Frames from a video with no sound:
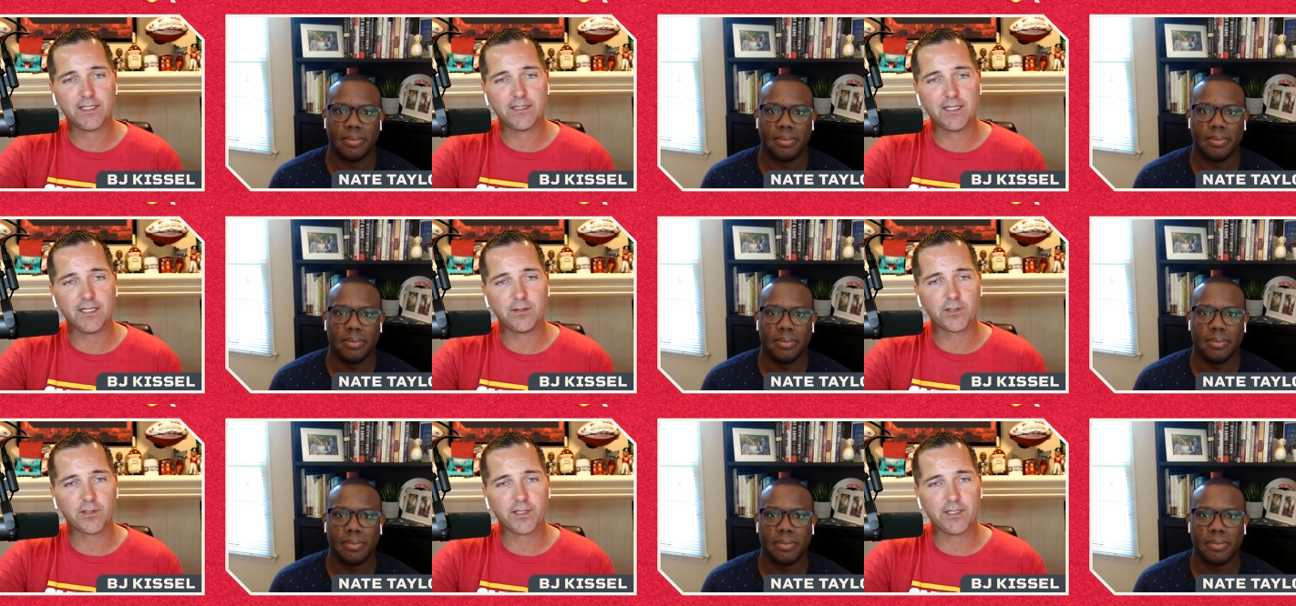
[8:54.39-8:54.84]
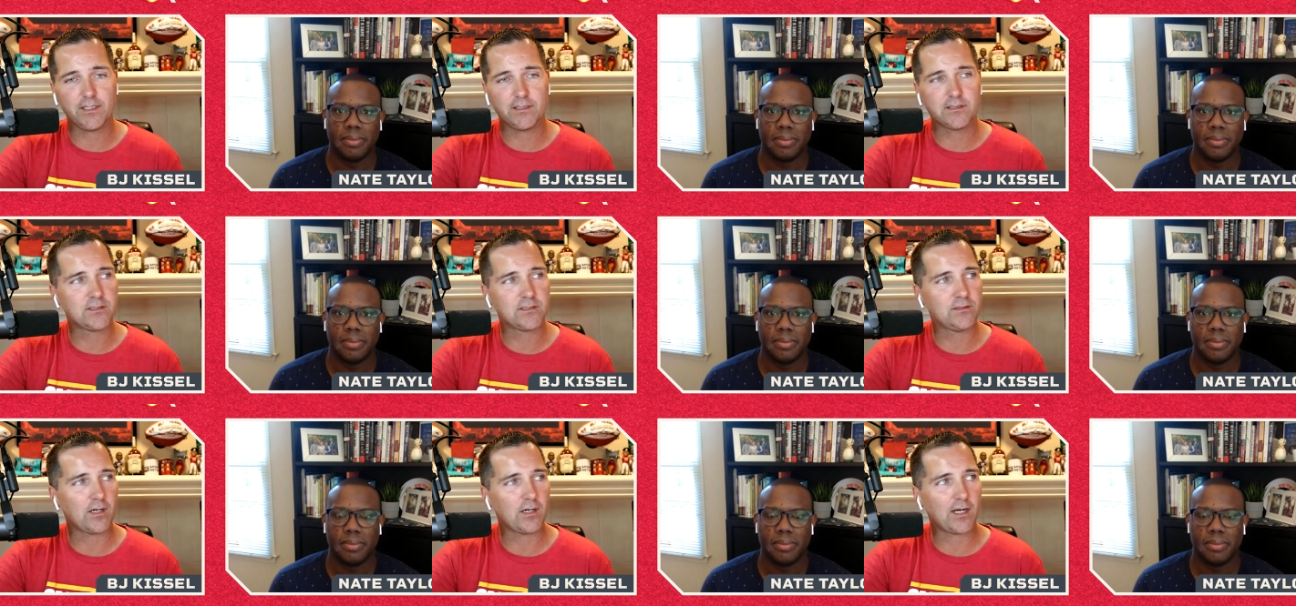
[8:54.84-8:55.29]
Speaker 1: and then we'll get
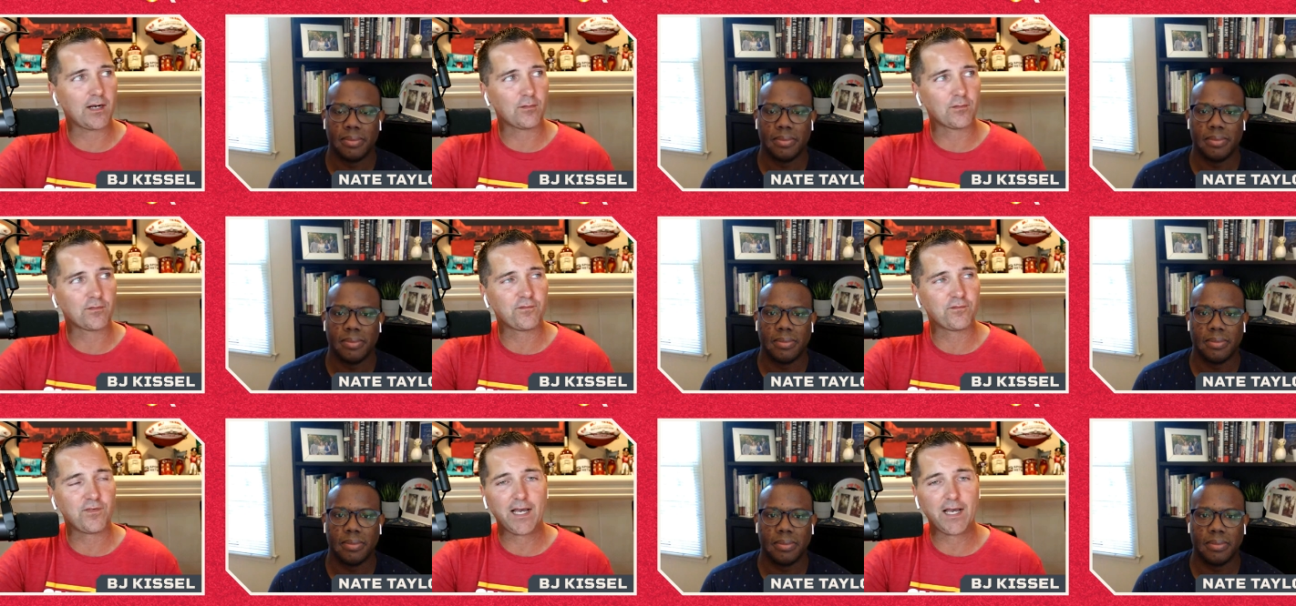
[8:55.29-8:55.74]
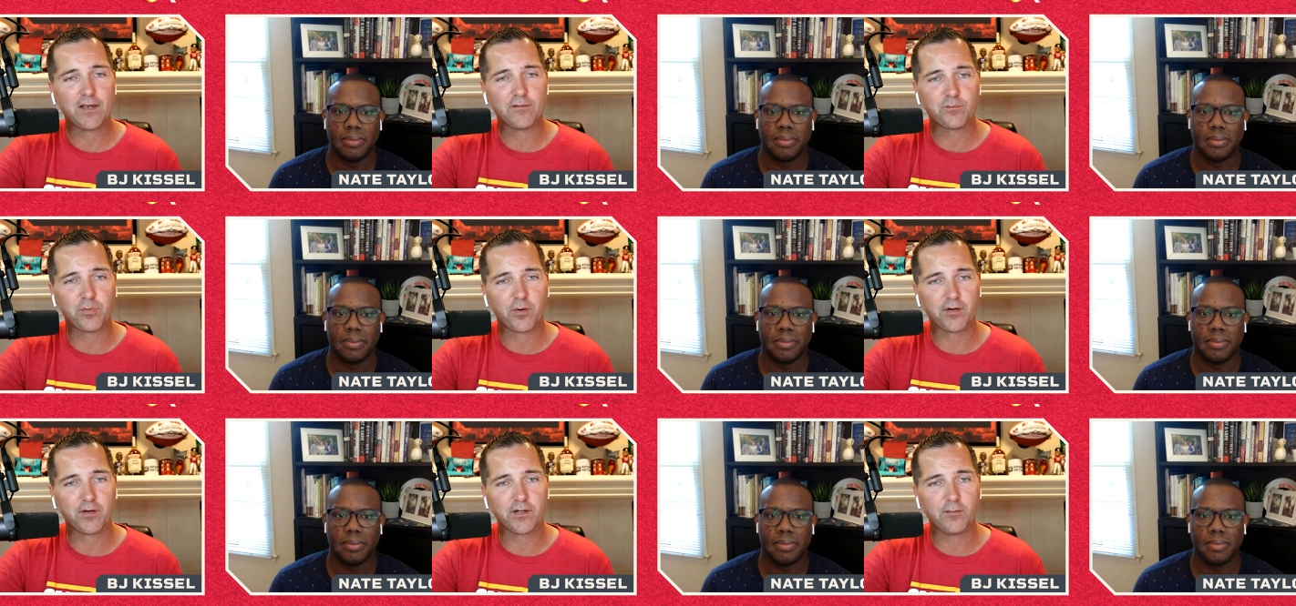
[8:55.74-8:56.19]
into our
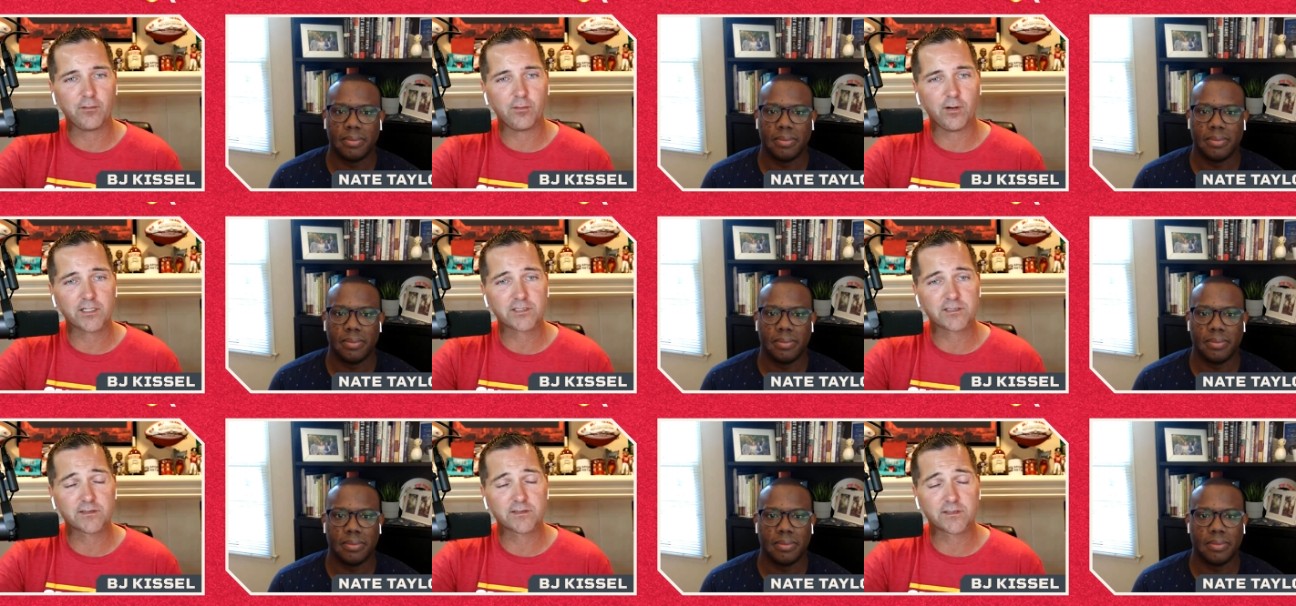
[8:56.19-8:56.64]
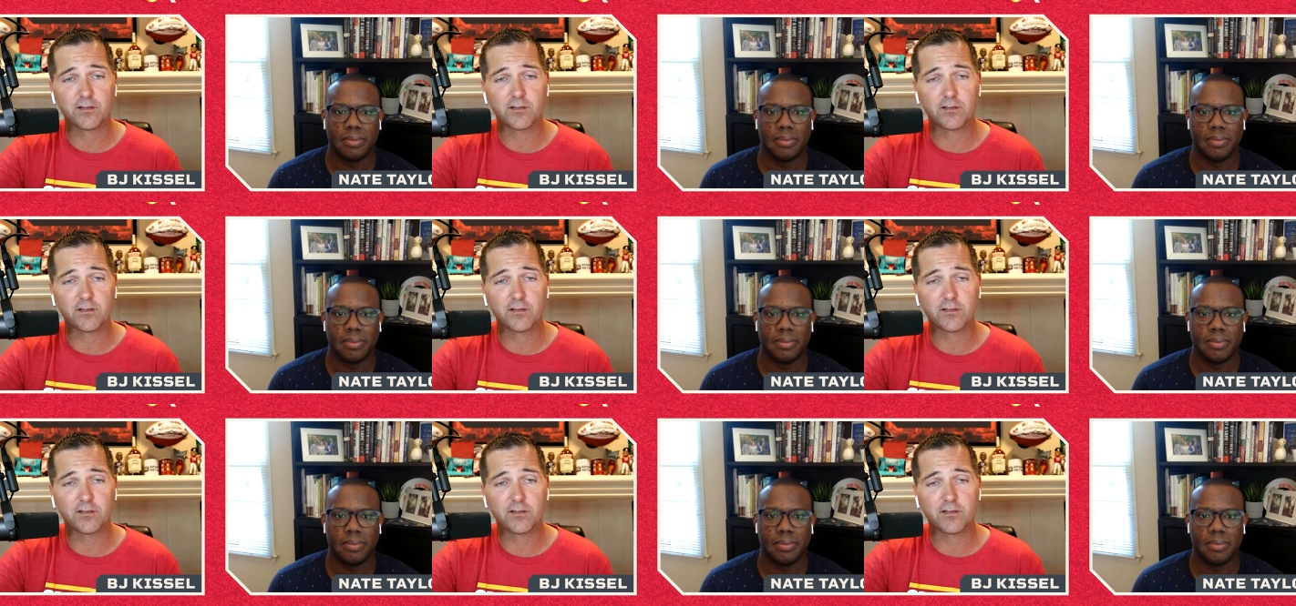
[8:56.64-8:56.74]
5 burning questions,